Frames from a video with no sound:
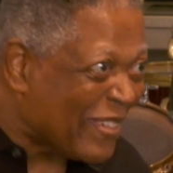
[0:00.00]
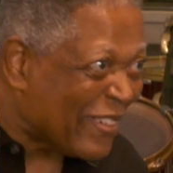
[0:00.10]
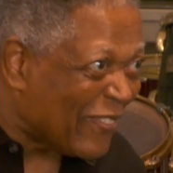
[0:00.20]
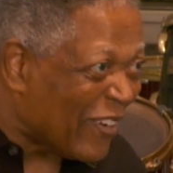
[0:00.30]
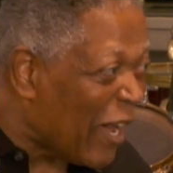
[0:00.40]

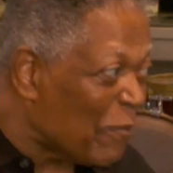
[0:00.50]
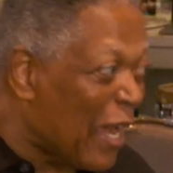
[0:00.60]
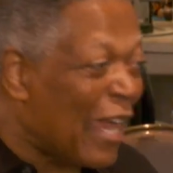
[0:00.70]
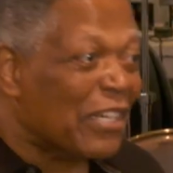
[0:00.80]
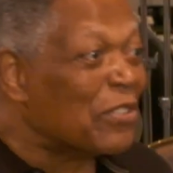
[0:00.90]
Well, I mean,
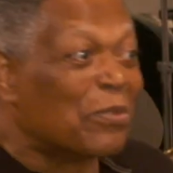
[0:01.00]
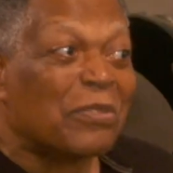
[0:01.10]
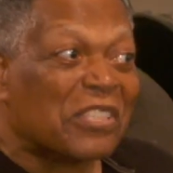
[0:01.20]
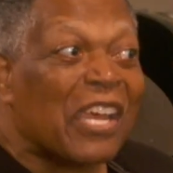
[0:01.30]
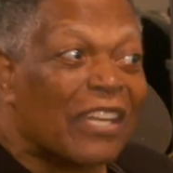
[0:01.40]
I didn't
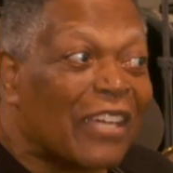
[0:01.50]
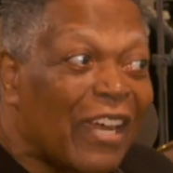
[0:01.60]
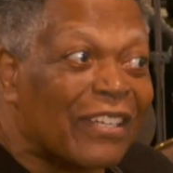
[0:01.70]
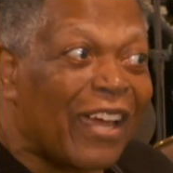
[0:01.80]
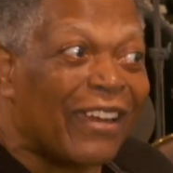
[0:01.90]
say it
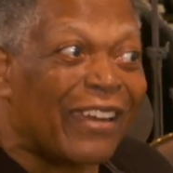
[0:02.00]
like that.